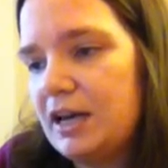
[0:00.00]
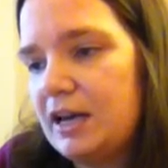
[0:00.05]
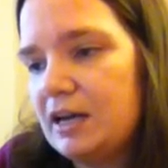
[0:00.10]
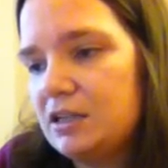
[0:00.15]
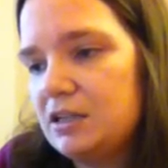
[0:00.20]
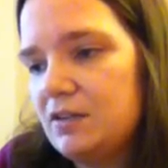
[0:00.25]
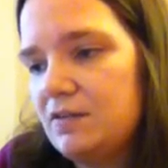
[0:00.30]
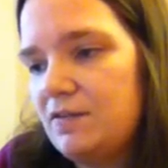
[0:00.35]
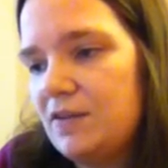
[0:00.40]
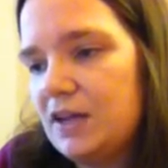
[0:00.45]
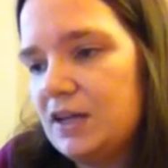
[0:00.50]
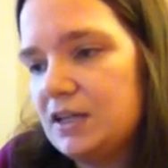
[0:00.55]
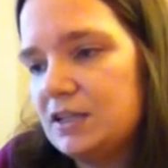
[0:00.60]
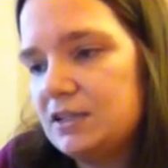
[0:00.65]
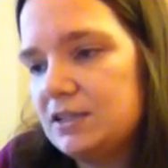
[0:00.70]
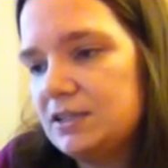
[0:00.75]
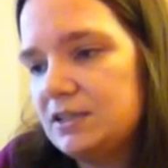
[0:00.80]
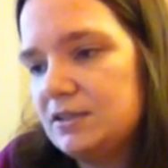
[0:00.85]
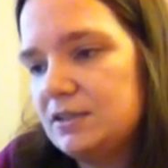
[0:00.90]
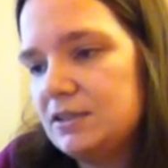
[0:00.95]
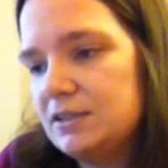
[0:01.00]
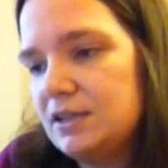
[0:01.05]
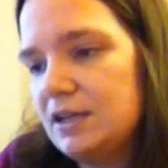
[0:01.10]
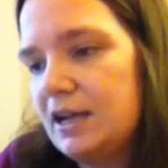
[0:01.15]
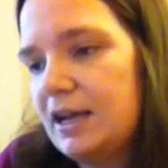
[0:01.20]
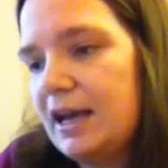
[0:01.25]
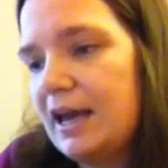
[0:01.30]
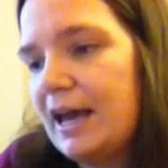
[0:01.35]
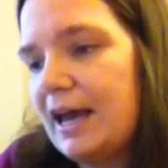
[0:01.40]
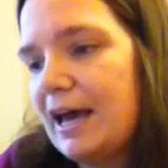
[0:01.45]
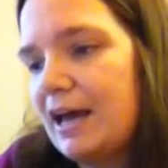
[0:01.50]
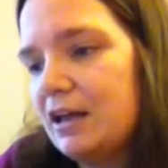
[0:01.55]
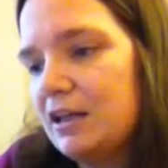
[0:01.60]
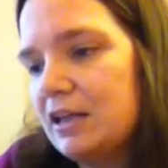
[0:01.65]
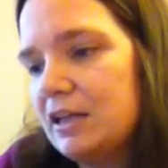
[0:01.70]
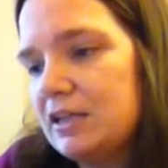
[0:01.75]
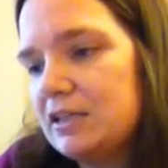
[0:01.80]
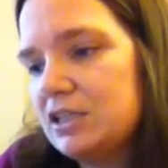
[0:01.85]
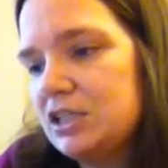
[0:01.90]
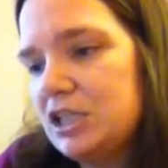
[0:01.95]
activist
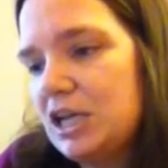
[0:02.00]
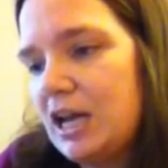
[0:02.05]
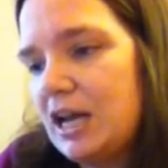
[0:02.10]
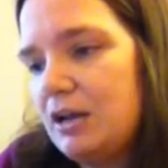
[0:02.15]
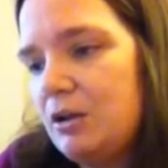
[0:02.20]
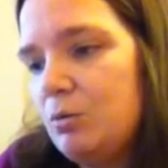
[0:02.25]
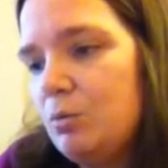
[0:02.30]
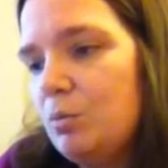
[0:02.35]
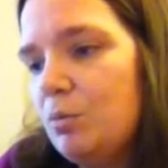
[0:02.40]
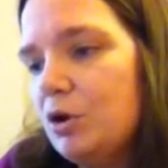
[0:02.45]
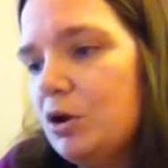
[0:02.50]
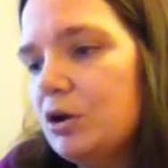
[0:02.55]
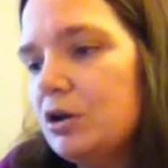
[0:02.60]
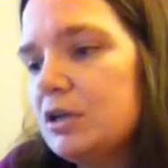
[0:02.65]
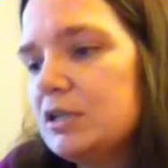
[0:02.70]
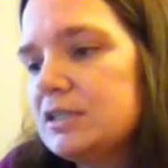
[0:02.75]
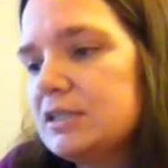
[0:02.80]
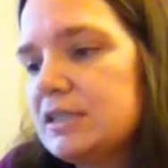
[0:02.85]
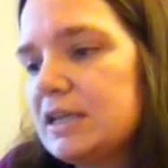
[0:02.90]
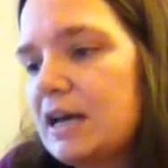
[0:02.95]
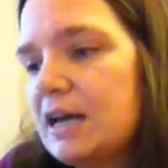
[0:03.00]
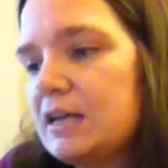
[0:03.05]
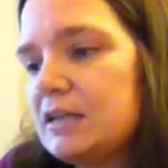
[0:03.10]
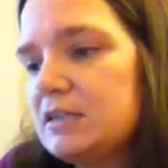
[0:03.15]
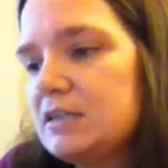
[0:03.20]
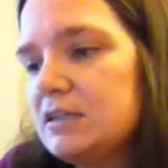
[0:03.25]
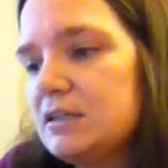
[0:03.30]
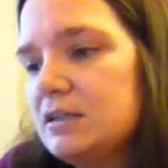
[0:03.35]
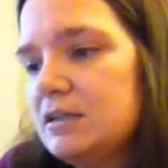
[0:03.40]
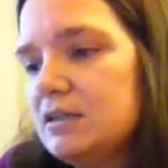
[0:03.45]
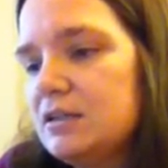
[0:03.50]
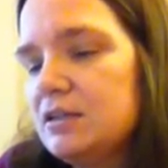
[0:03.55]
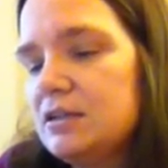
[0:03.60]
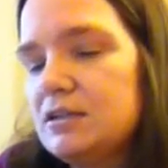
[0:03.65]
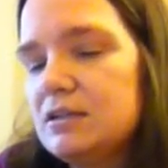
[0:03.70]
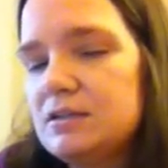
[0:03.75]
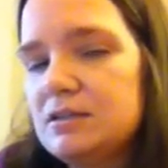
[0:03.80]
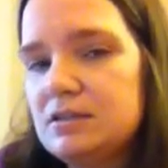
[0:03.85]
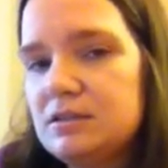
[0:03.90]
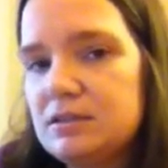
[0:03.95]
Alex Schadenberg said,
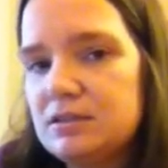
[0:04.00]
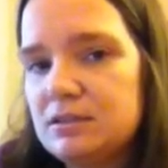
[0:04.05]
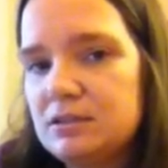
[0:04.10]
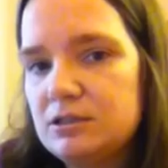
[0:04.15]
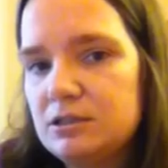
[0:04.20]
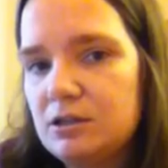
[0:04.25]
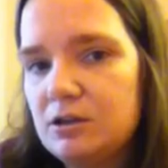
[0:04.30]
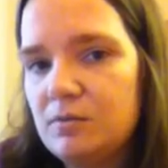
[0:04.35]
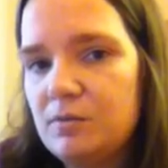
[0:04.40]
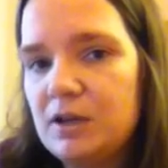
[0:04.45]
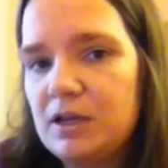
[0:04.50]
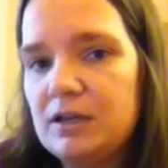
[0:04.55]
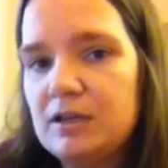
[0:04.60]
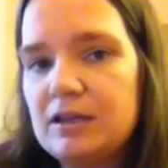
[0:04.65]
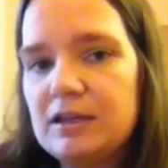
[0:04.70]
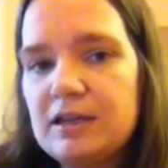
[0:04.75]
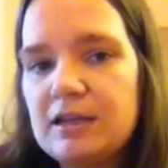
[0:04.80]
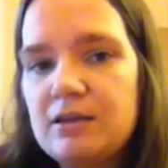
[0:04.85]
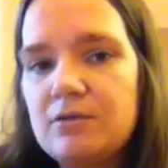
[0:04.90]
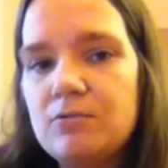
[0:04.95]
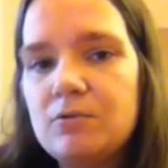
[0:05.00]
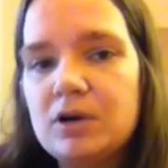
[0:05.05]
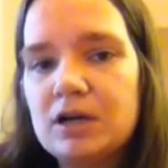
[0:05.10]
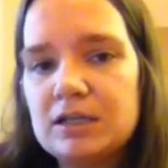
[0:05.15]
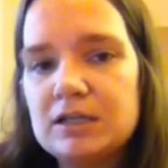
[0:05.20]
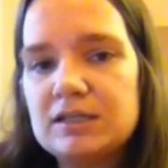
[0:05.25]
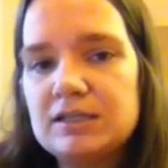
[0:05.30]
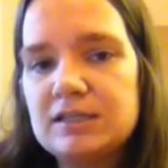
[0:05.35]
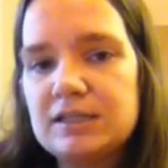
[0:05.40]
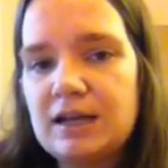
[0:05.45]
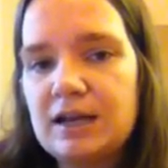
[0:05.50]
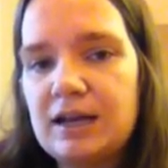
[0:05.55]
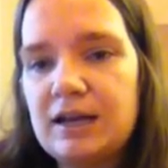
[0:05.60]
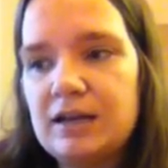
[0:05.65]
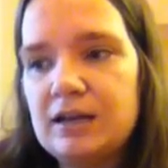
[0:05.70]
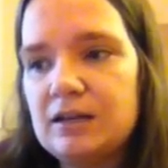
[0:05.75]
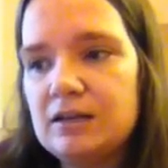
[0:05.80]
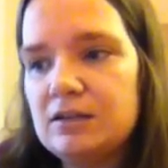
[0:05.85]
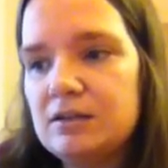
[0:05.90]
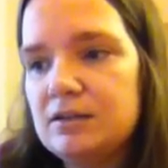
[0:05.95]
disturbingly one
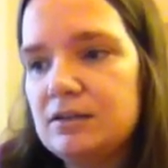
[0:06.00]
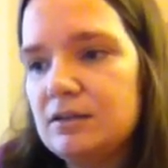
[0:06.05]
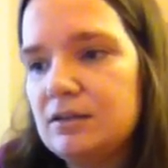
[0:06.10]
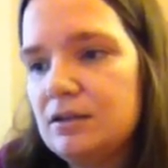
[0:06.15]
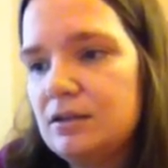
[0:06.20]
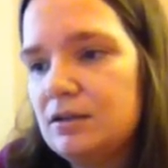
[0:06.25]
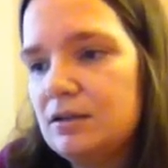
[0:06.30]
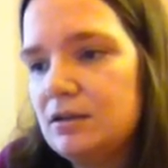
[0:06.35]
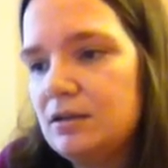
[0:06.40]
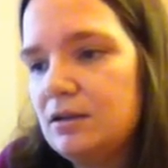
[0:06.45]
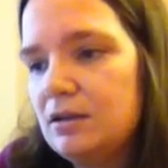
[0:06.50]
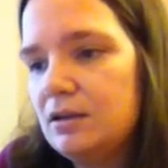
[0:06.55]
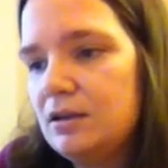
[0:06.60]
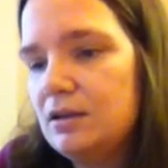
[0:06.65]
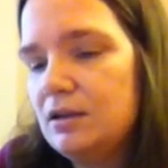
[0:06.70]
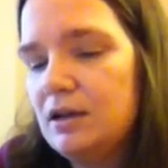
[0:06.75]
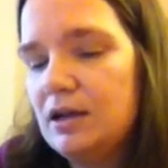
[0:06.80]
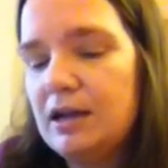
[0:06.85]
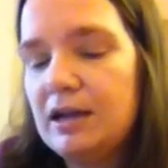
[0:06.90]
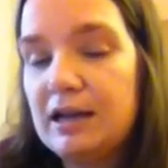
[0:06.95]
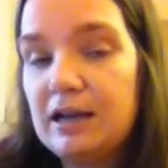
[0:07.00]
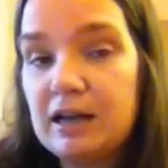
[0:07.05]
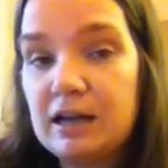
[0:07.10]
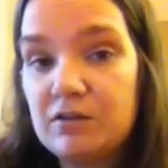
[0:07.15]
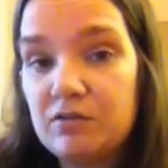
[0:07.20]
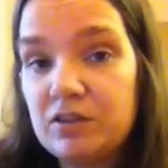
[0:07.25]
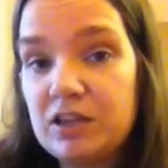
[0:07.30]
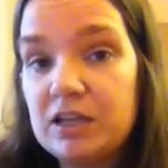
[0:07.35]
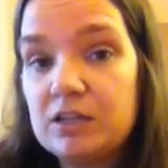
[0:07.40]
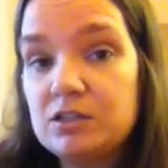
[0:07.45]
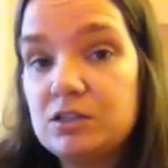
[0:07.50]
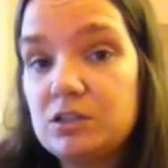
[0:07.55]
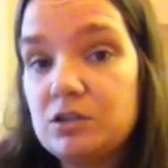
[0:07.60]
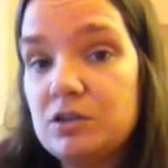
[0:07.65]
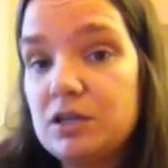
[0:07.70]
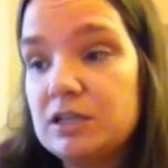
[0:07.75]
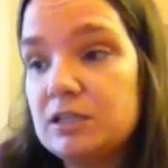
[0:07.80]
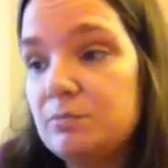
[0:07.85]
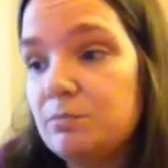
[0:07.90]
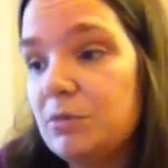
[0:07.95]
sided. And I've linked to
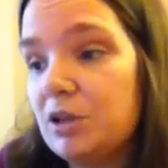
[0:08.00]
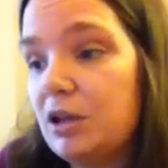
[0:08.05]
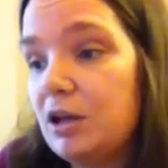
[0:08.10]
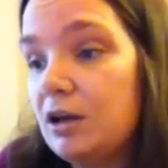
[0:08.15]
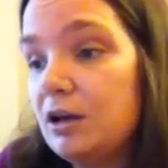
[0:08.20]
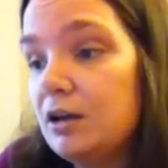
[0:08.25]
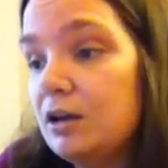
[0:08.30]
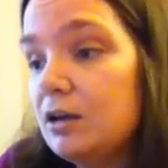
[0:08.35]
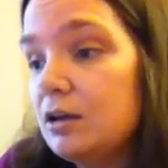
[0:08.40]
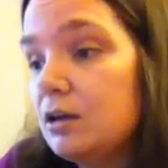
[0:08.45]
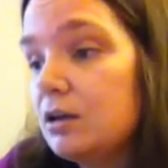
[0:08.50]
his blog.